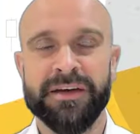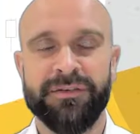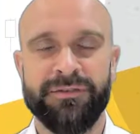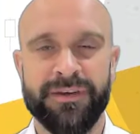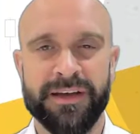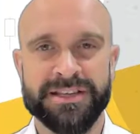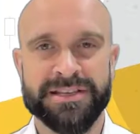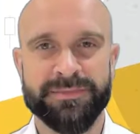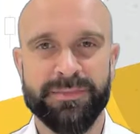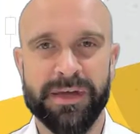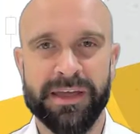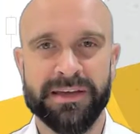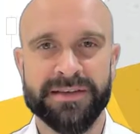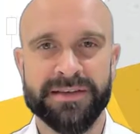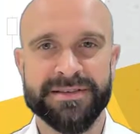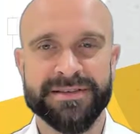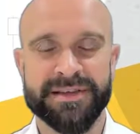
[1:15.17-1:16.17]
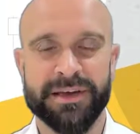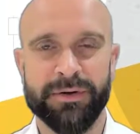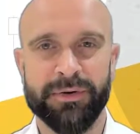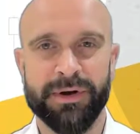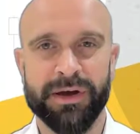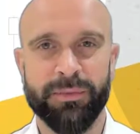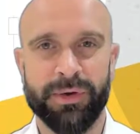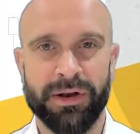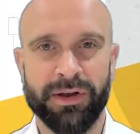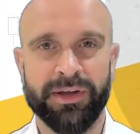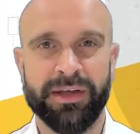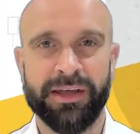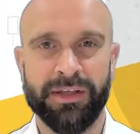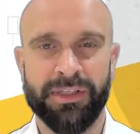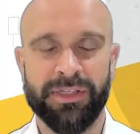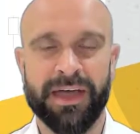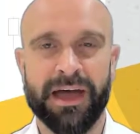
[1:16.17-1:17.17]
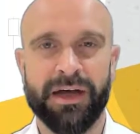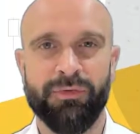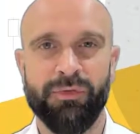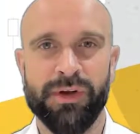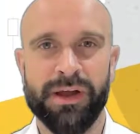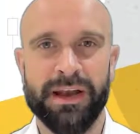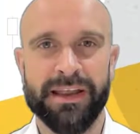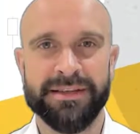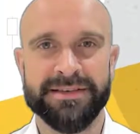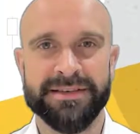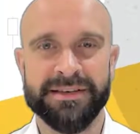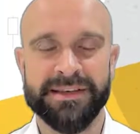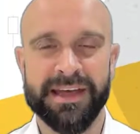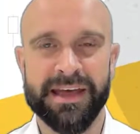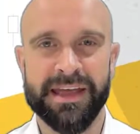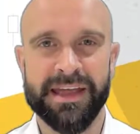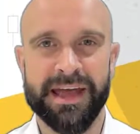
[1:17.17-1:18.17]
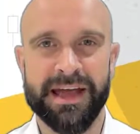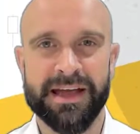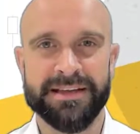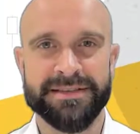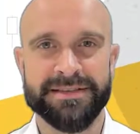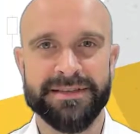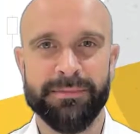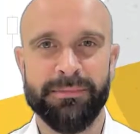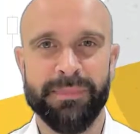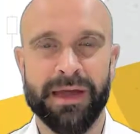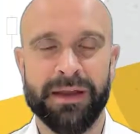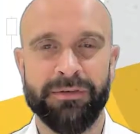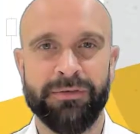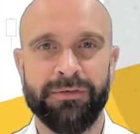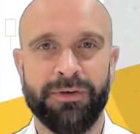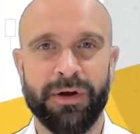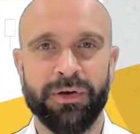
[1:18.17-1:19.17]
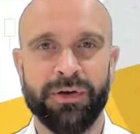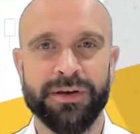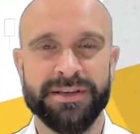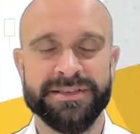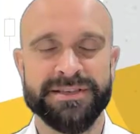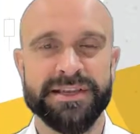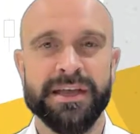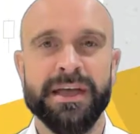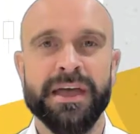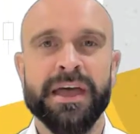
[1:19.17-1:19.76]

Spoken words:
Fed speakers, so we're looking at that really today as the main focus.